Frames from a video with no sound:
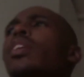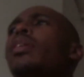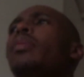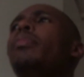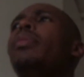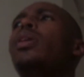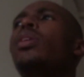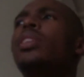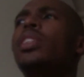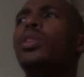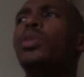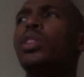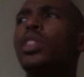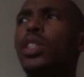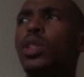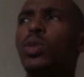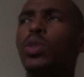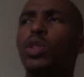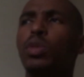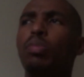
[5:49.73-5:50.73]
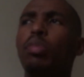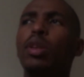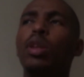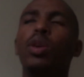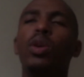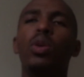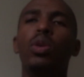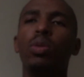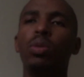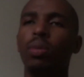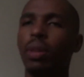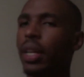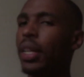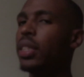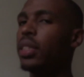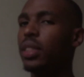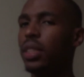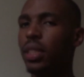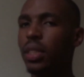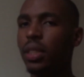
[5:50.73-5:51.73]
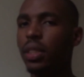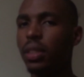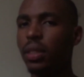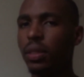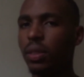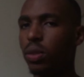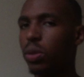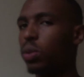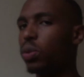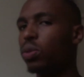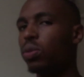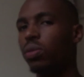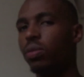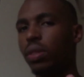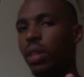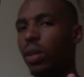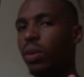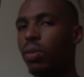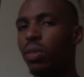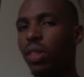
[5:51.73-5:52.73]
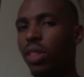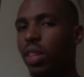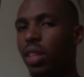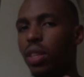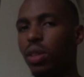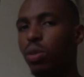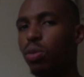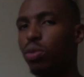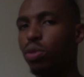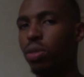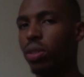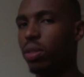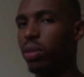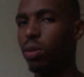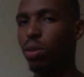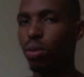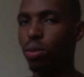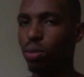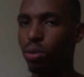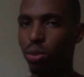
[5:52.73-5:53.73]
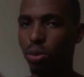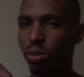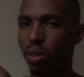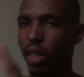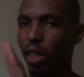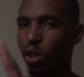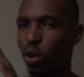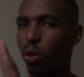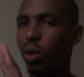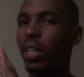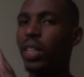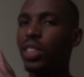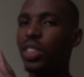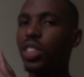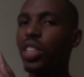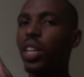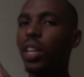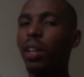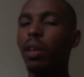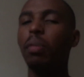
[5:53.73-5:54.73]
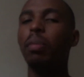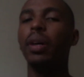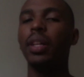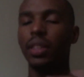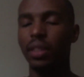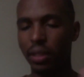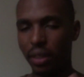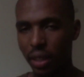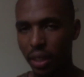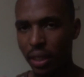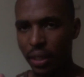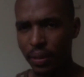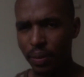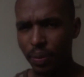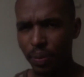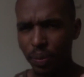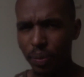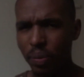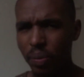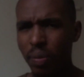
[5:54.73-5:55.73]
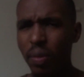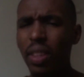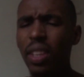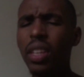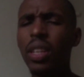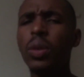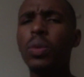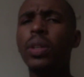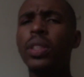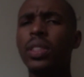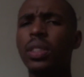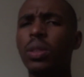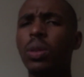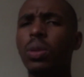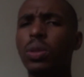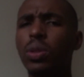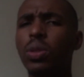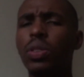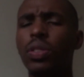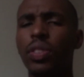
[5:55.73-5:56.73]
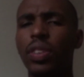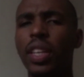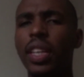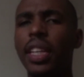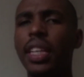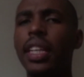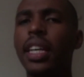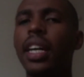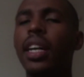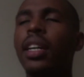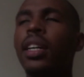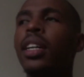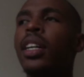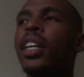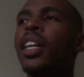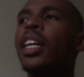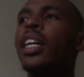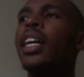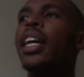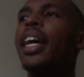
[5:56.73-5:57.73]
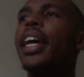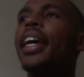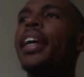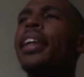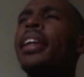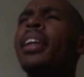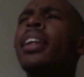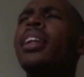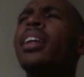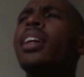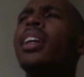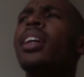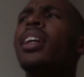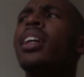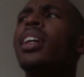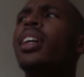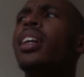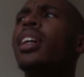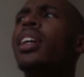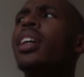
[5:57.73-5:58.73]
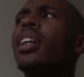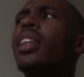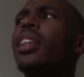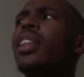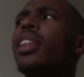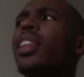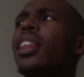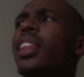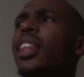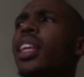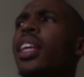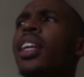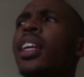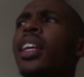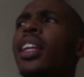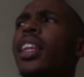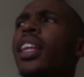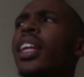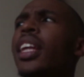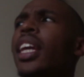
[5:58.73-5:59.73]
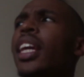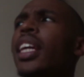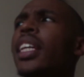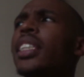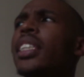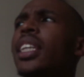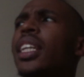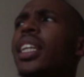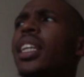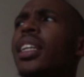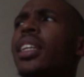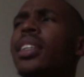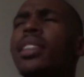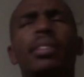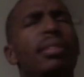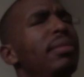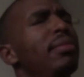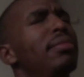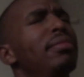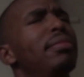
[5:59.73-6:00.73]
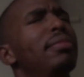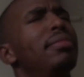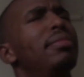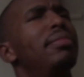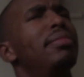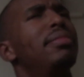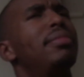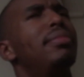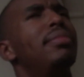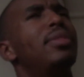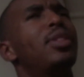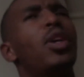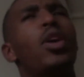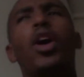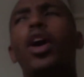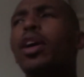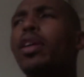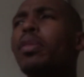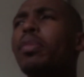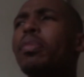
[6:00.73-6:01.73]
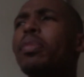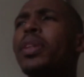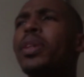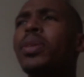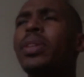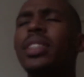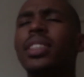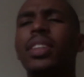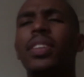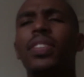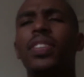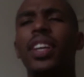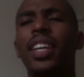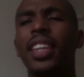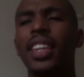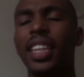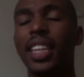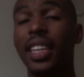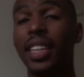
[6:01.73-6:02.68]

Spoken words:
about, he was below 18. So I don't think you could go to actual jail, but he was also fairly young. And the thing that actually got me was the fact that